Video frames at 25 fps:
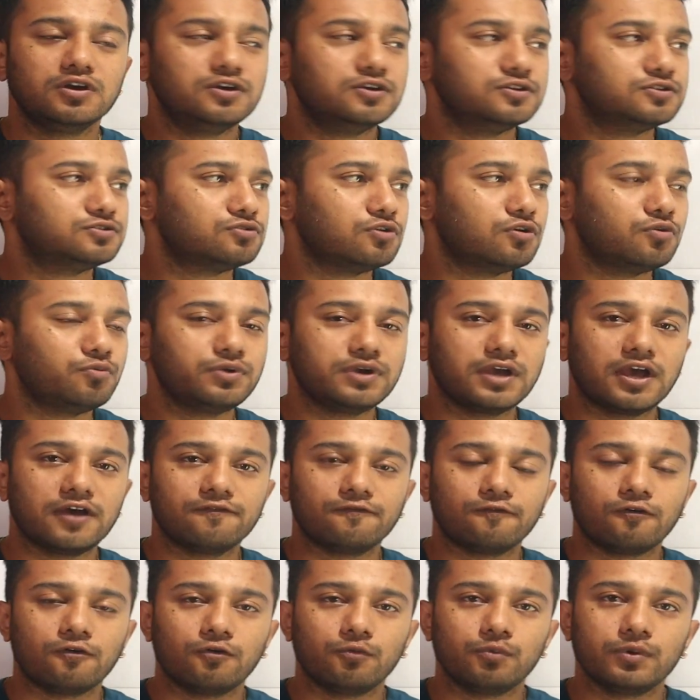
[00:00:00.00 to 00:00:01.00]
So we
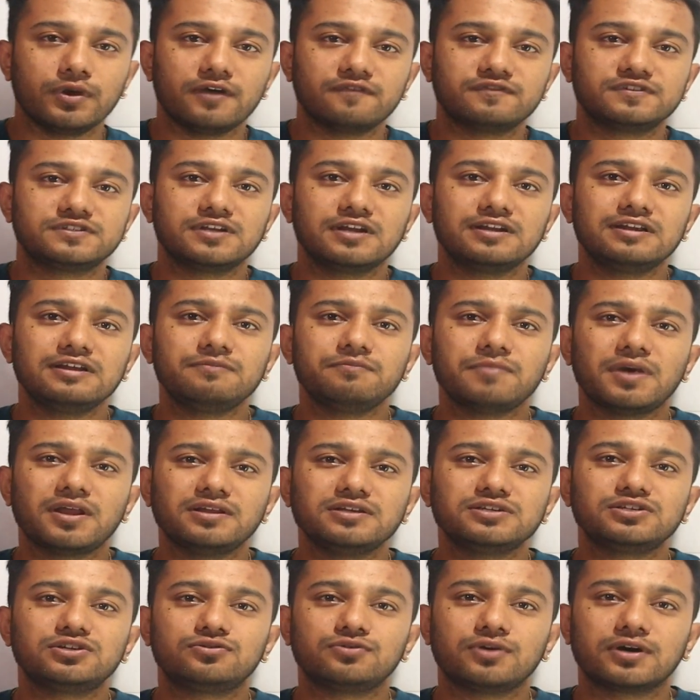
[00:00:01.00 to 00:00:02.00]
have studied many
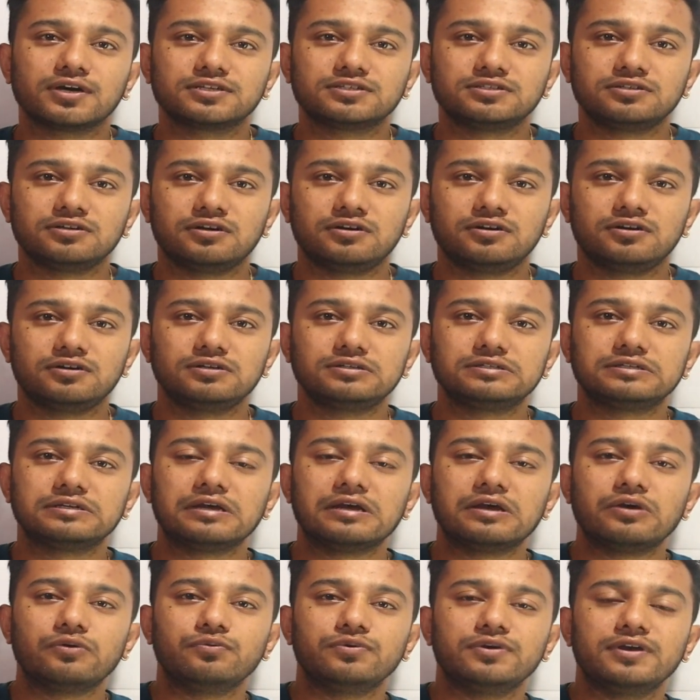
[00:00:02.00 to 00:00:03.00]
structures.
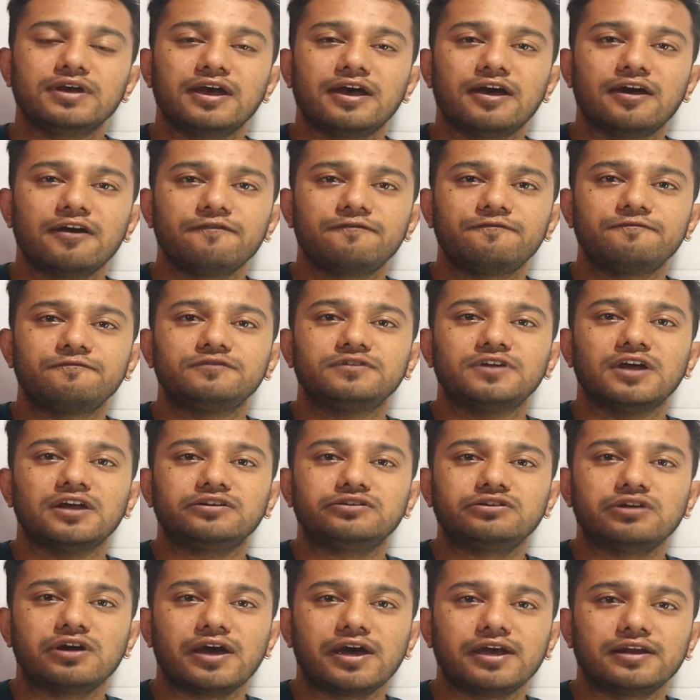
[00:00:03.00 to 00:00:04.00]
We have
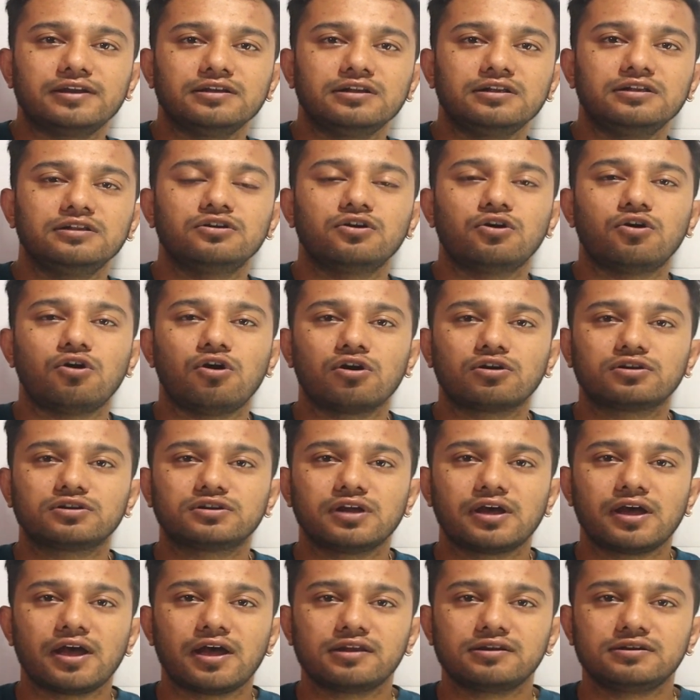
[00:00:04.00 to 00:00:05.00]
tetrahedral,
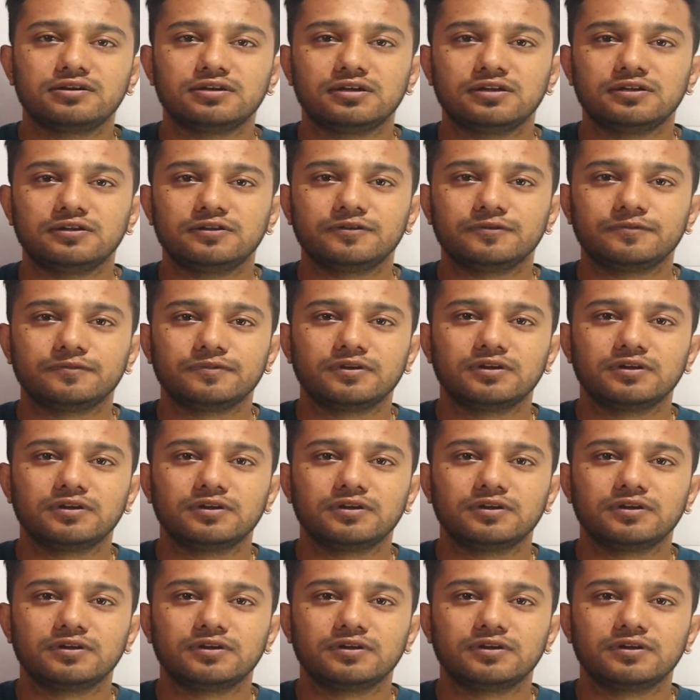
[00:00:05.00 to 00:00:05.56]
octahedral.